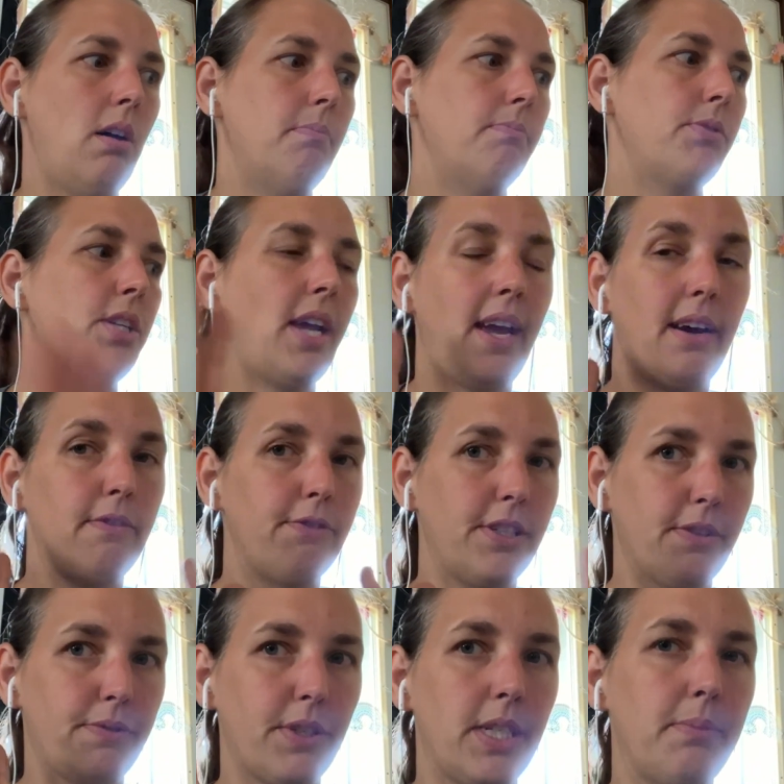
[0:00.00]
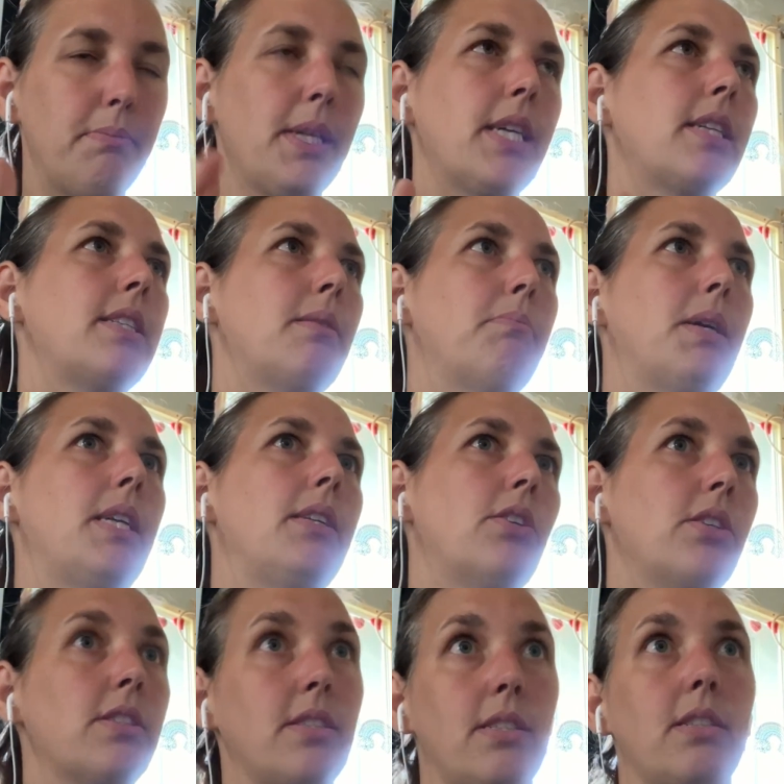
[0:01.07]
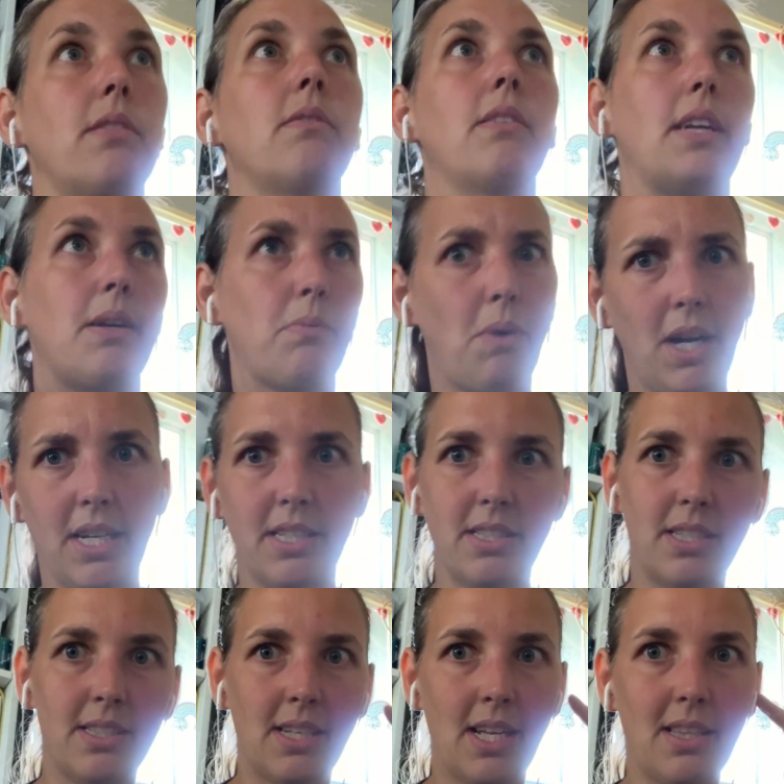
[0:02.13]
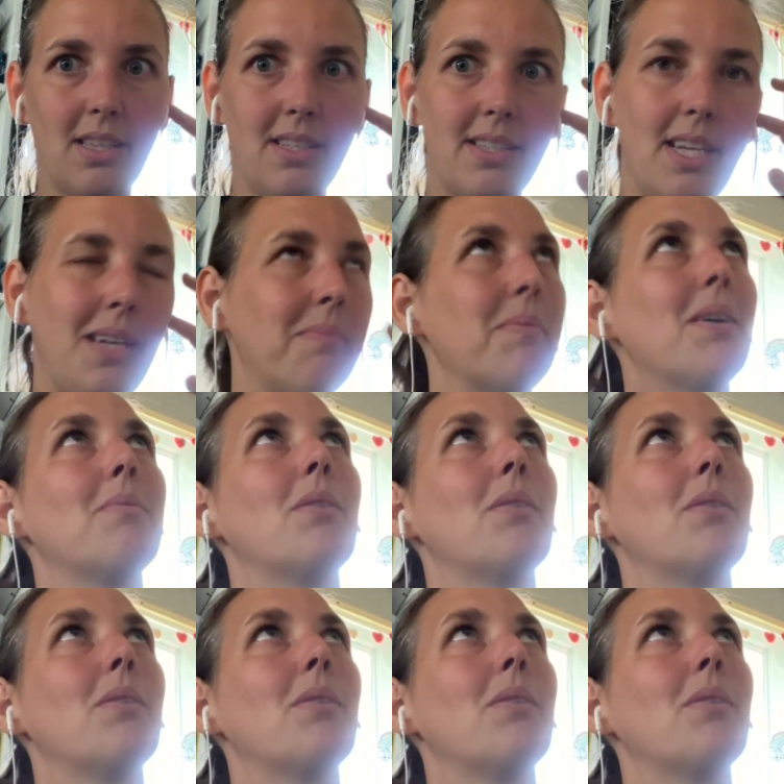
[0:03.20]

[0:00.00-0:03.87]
to have different, because then my daughter's like, why is this not the same?